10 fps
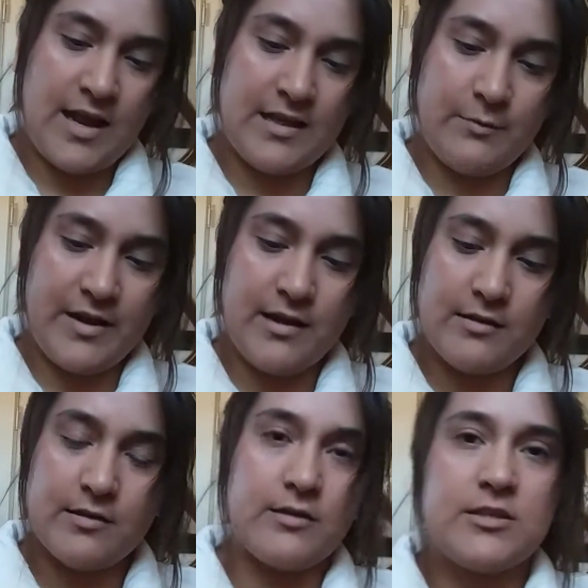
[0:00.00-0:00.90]
And then we
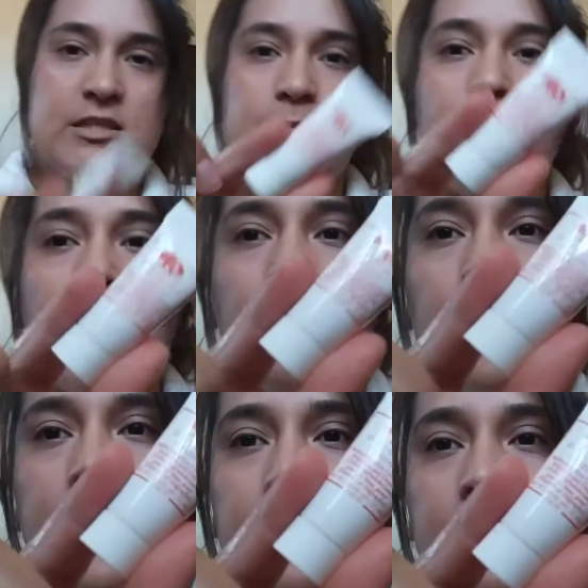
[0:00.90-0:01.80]
got another small
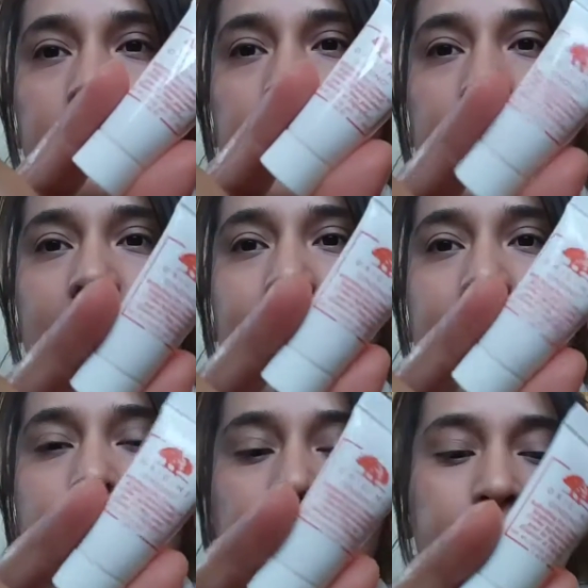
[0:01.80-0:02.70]
one of the
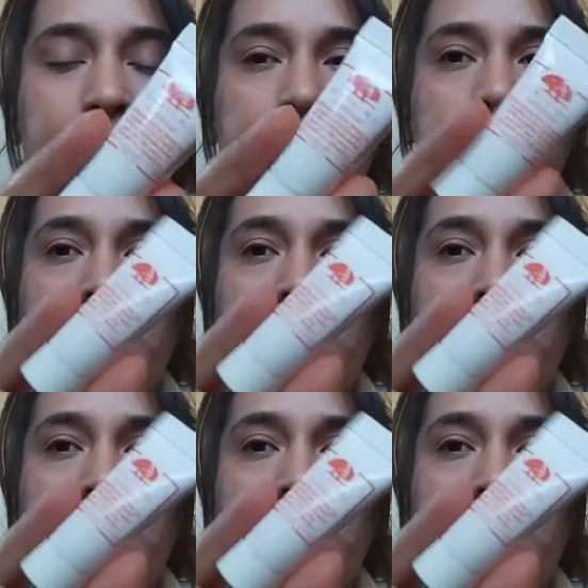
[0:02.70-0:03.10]
eye cream.